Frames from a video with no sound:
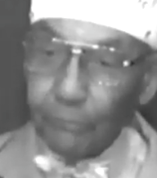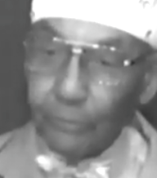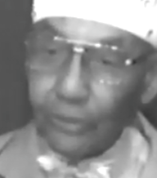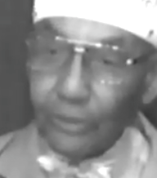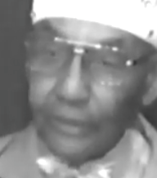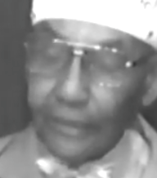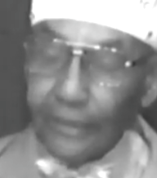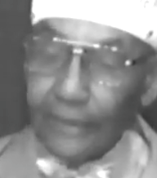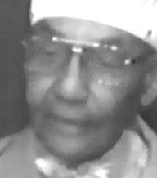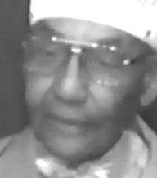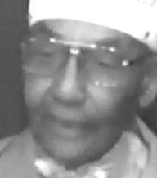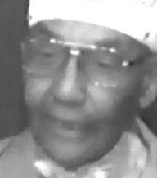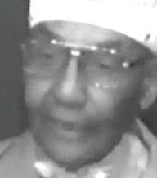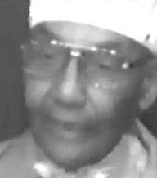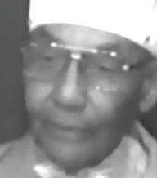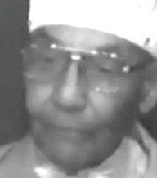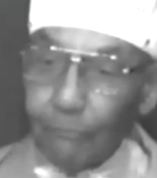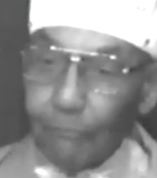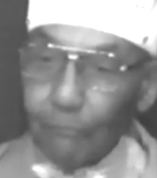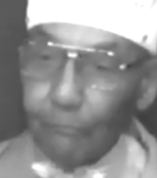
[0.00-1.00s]

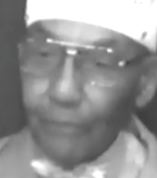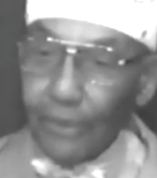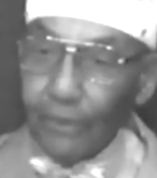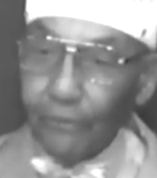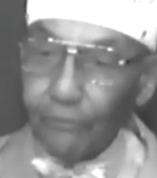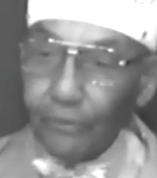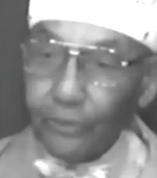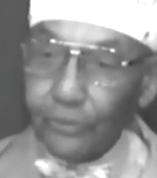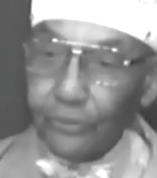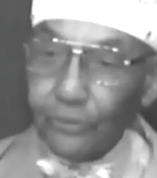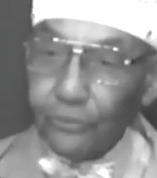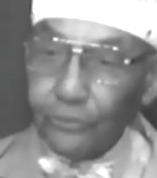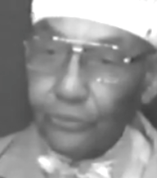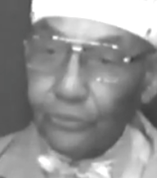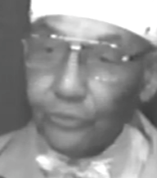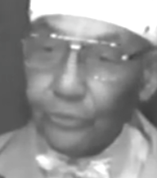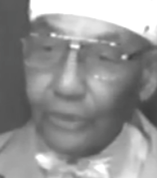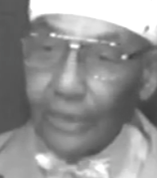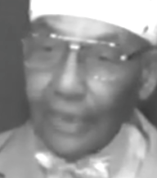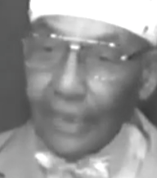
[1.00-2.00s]
foundation of
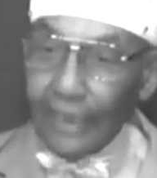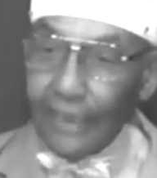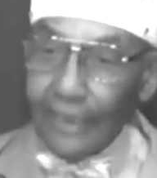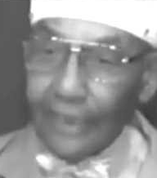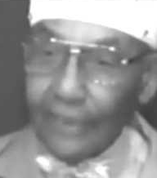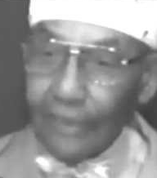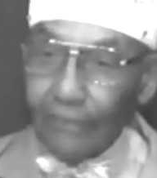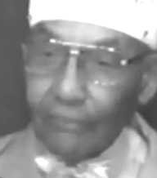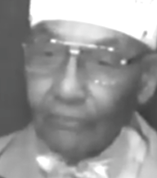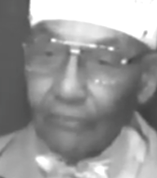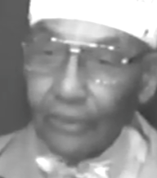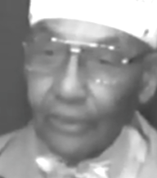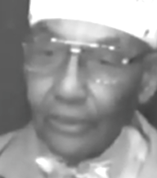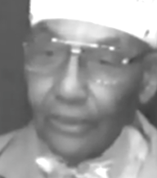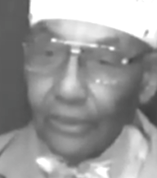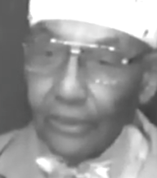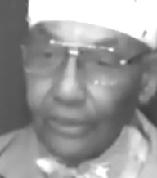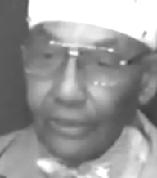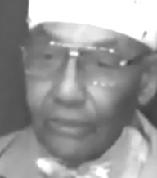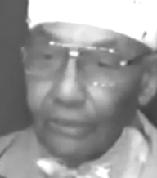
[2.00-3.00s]
what the black
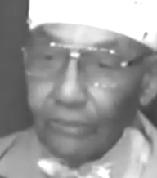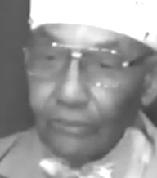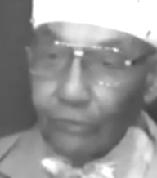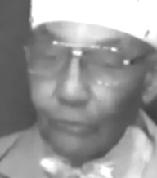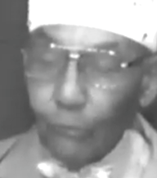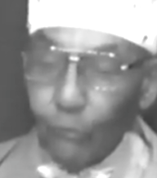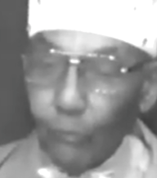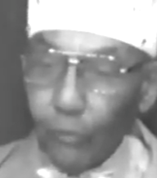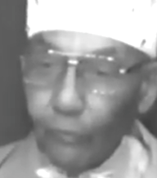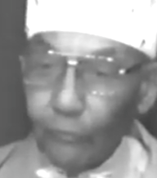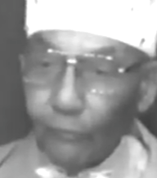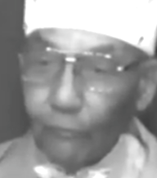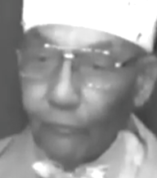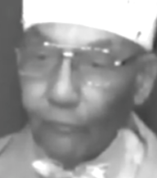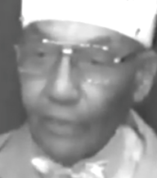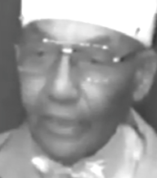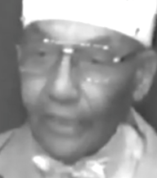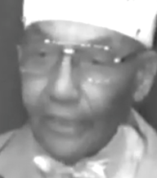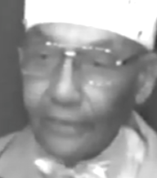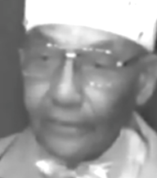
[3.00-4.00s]
people in
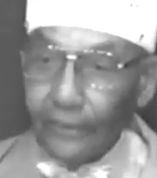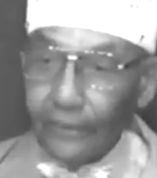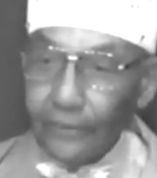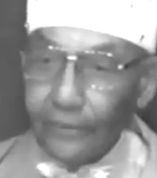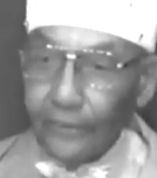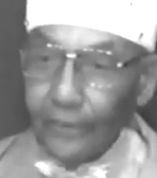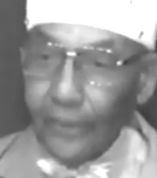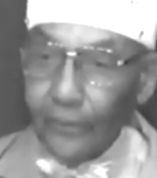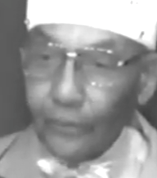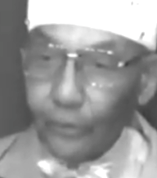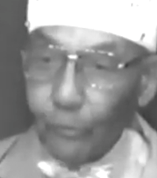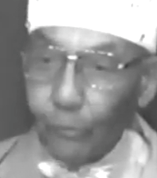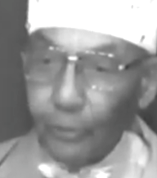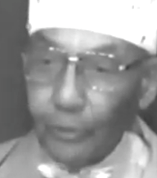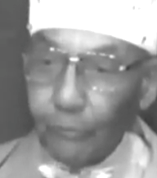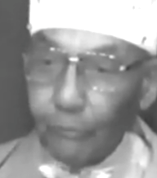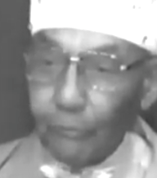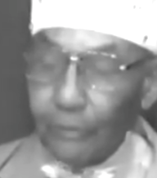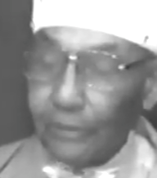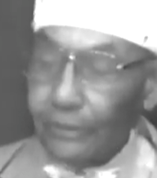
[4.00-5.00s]
America should
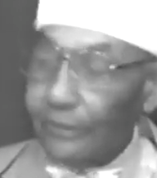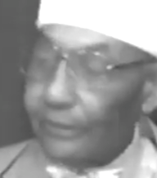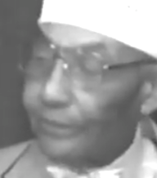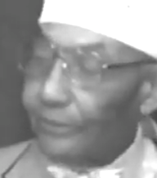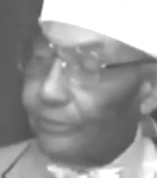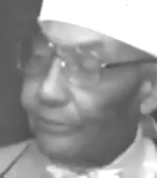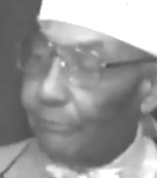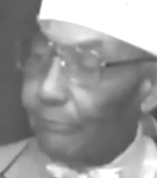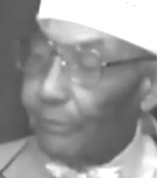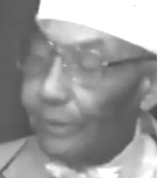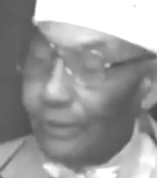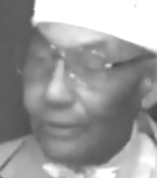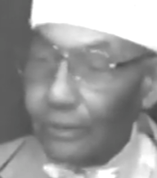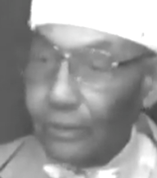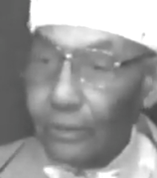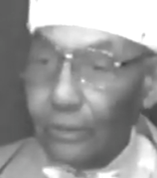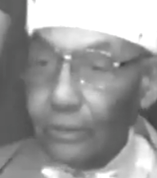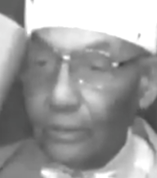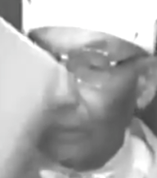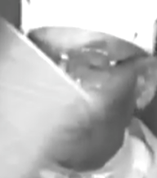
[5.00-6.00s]
have,
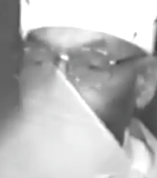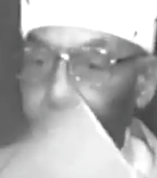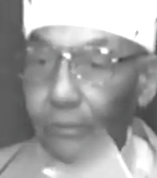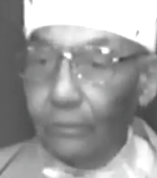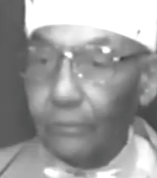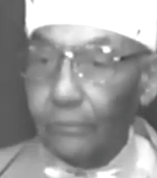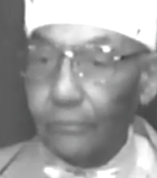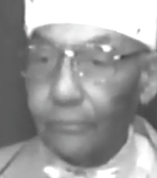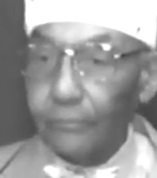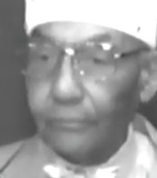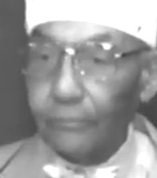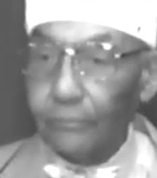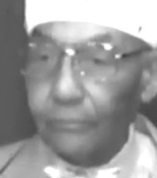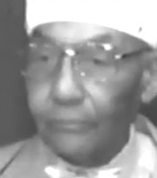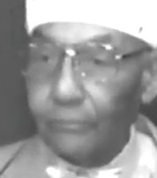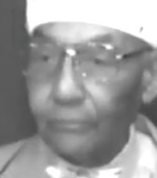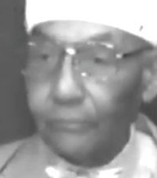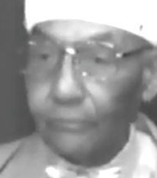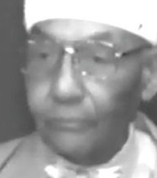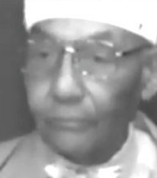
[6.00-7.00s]
you won't find
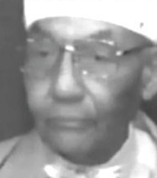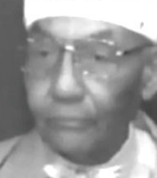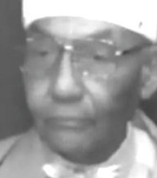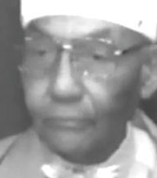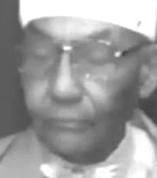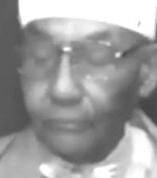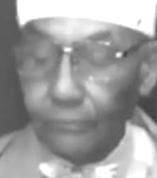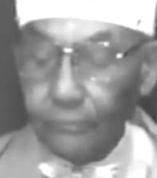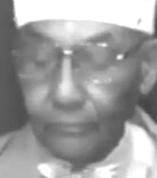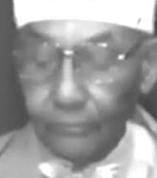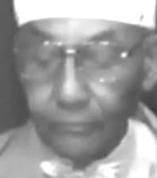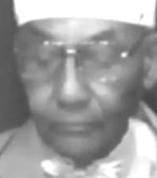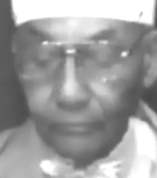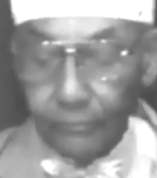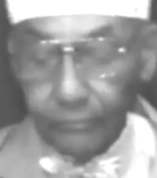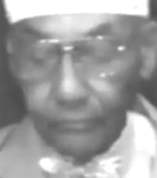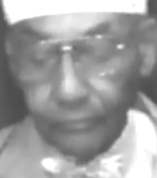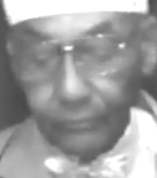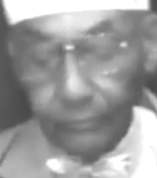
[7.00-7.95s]
another one with this